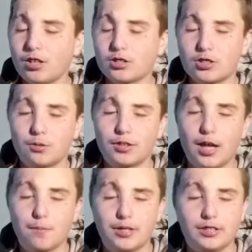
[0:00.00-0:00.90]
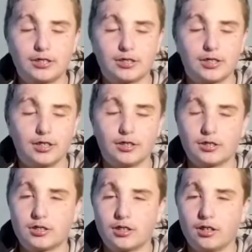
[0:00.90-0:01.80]
So what that means
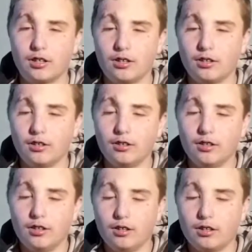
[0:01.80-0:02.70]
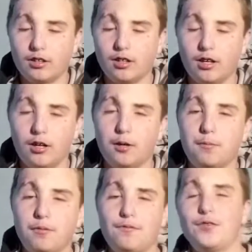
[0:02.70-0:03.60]
is the
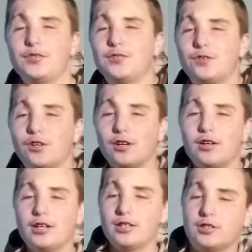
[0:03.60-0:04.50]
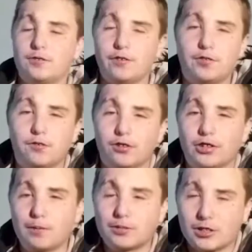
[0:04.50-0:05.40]
54 is 54
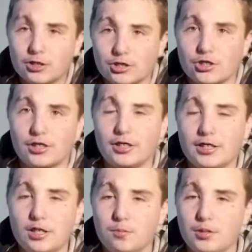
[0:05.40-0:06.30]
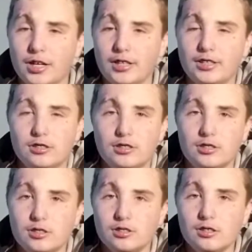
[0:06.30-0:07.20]
times closer than the human eye can
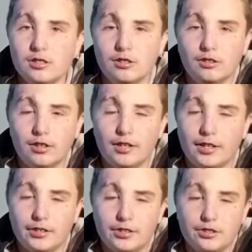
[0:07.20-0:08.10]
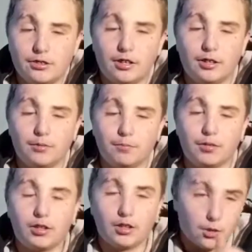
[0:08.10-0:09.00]
see, and then
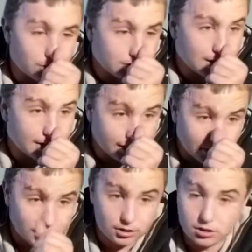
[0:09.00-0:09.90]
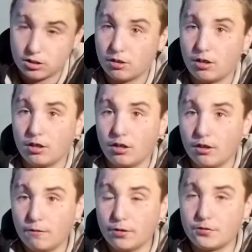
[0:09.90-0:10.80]
the lowest setting is
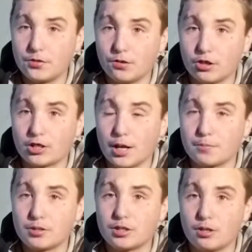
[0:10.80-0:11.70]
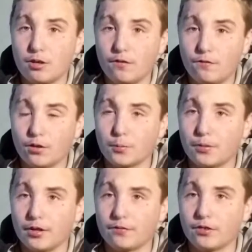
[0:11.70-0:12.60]
54 times 4.4.